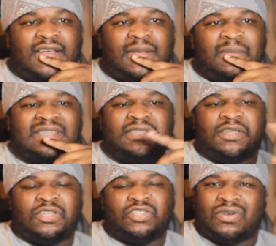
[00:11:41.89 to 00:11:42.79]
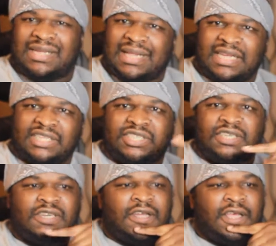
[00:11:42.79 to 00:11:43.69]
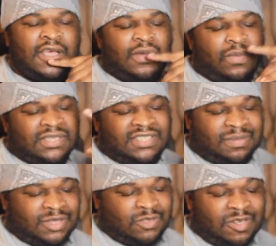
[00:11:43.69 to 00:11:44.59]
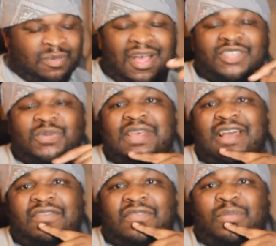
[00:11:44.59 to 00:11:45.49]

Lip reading: my sneaker journey last year was the mystery box we got from